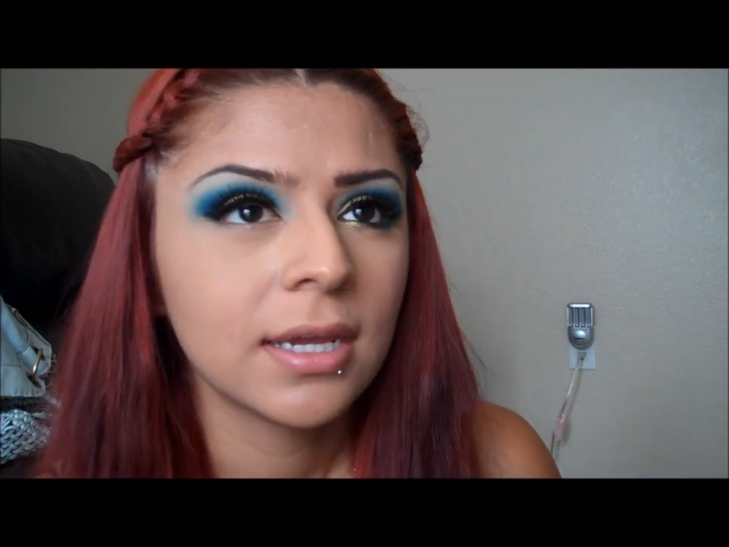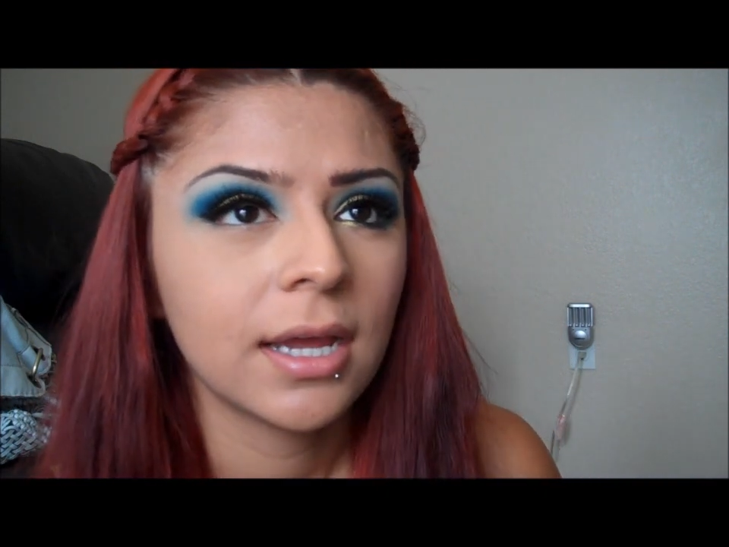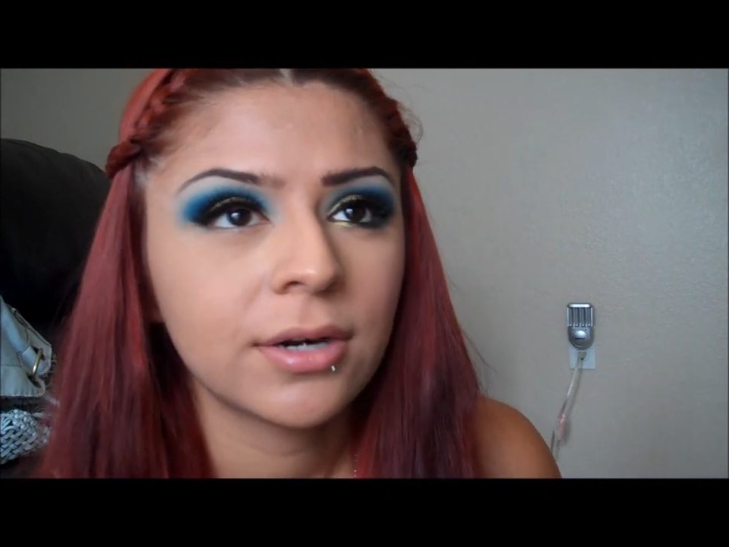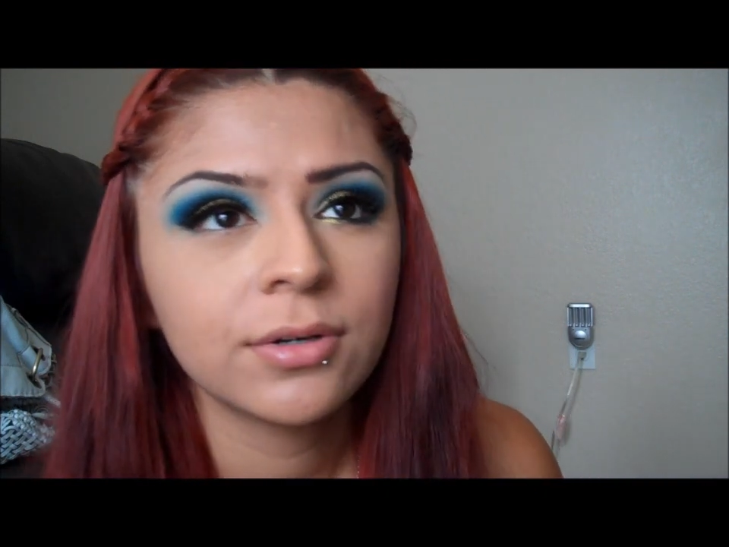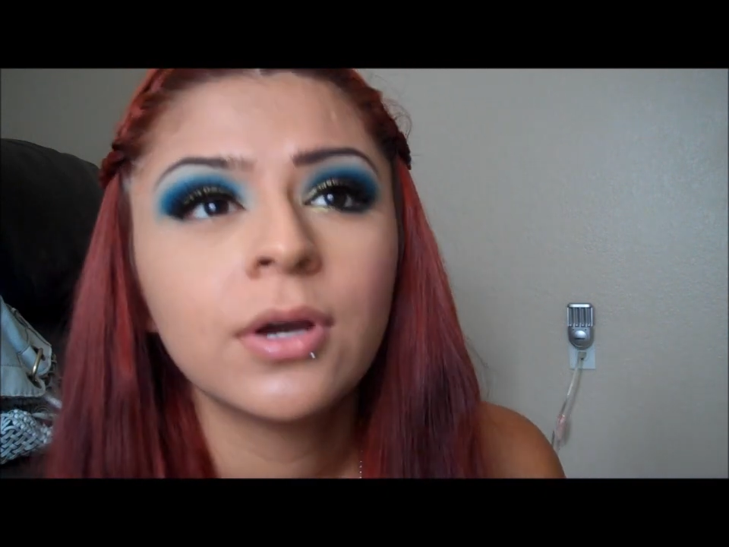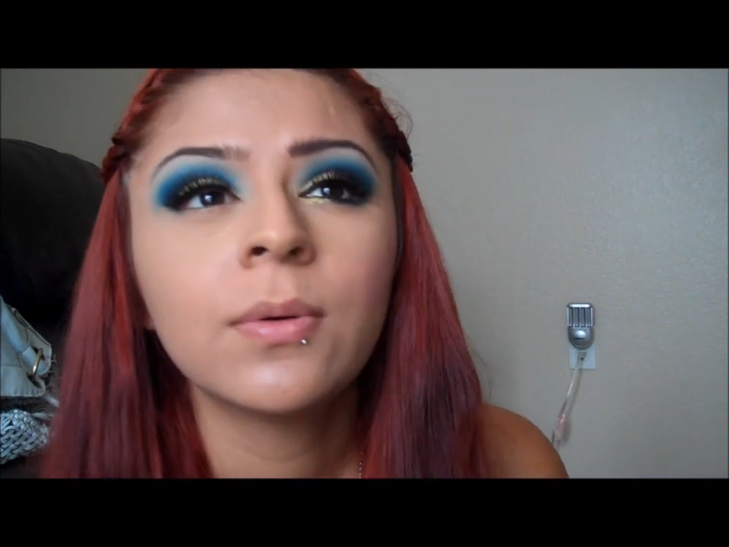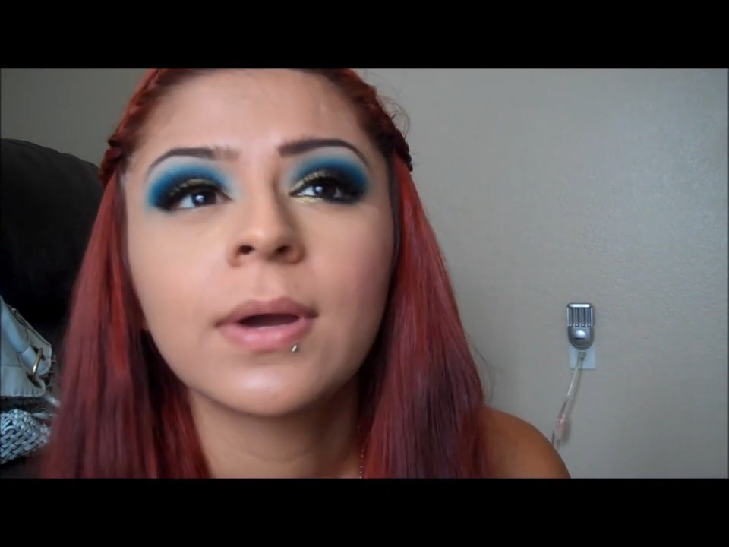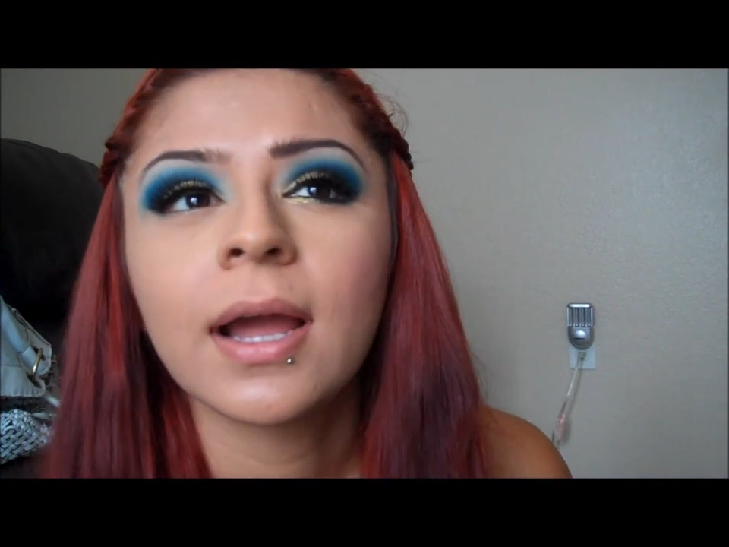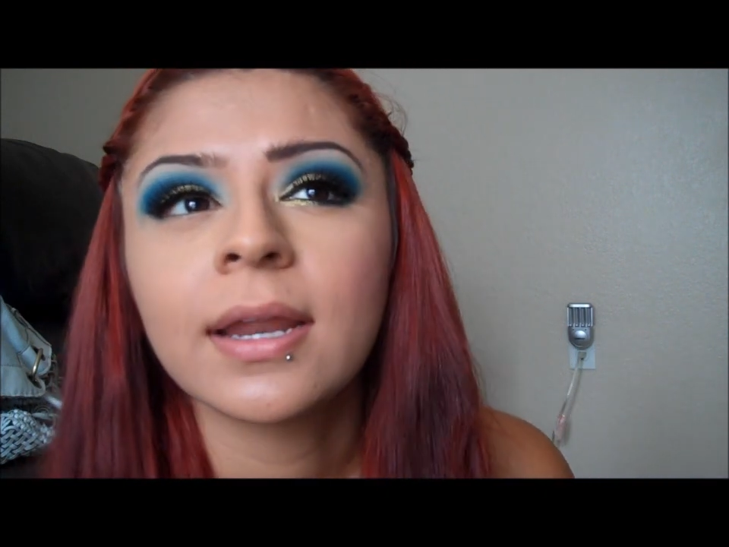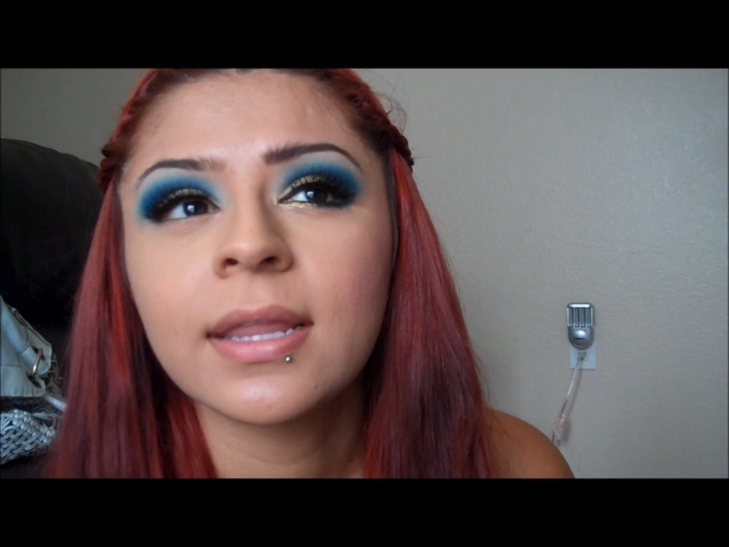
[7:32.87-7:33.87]
I don't know
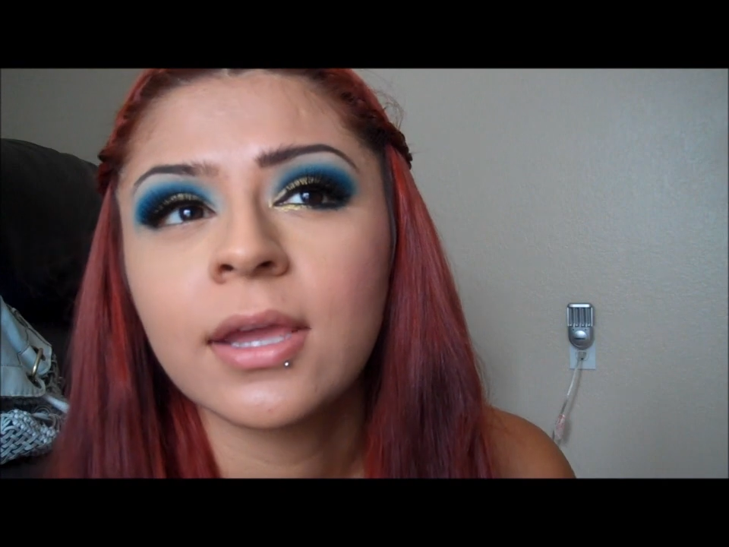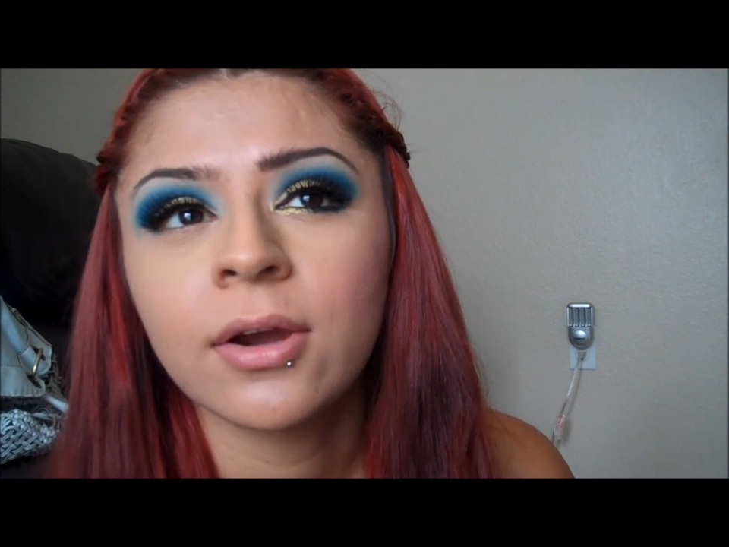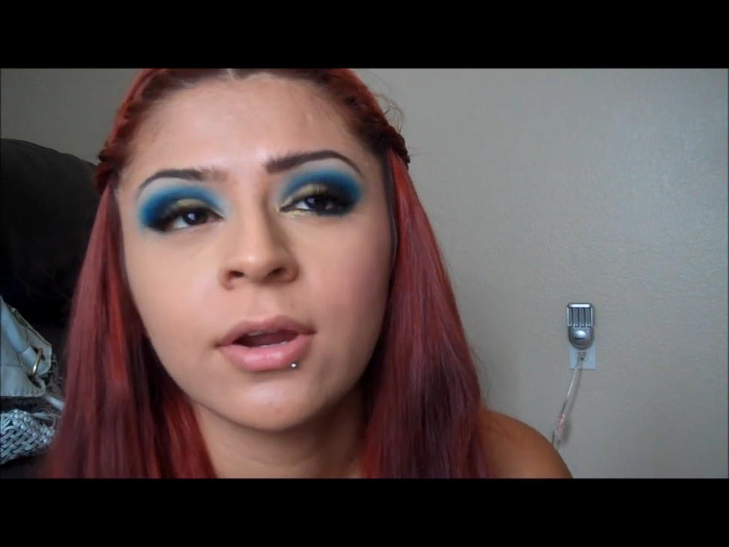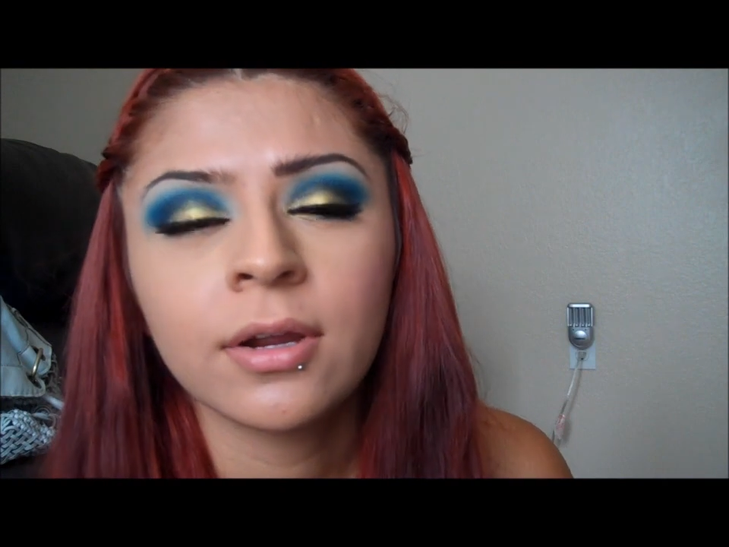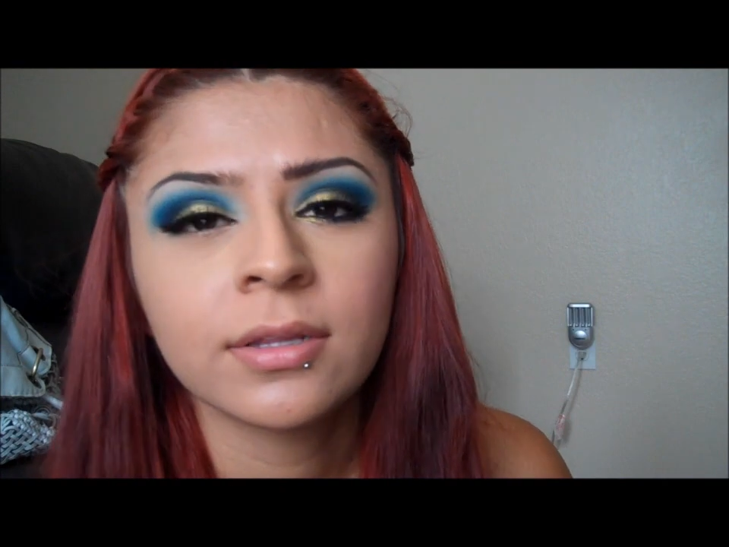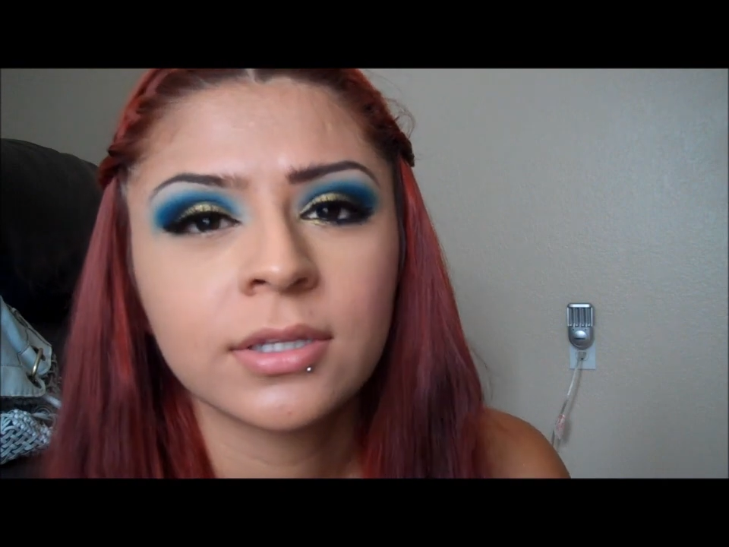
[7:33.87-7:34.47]
what kind they are.